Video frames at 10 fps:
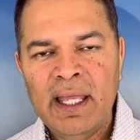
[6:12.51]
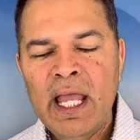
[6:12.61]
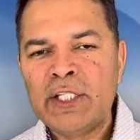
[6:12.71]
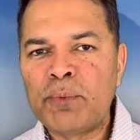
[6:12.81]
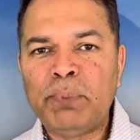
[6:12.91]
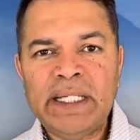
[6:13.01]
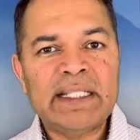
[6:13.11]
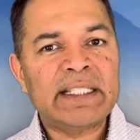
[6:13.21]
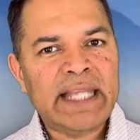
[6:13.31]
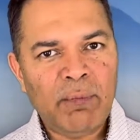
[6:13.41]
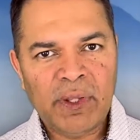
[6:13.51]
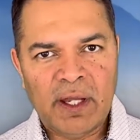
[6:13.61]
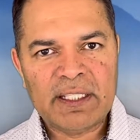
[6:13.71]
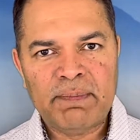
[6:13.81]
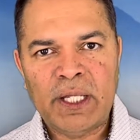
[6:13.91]
So please stay with
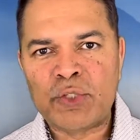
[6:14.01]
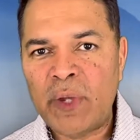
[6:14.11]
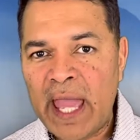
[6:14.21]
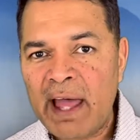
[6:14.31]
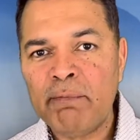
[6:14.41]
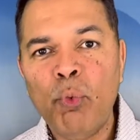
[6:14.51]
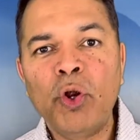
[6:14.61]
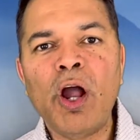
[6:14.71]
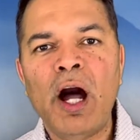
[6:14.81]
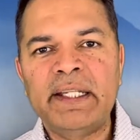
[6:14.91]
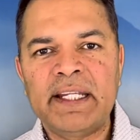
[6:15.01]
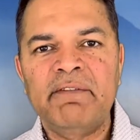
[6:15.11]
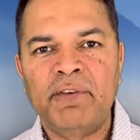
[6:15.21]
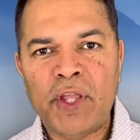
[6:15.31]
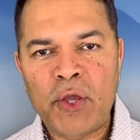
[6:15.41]
us because we have more content
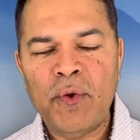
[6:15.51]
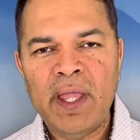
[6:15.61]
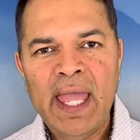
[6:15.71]
for you.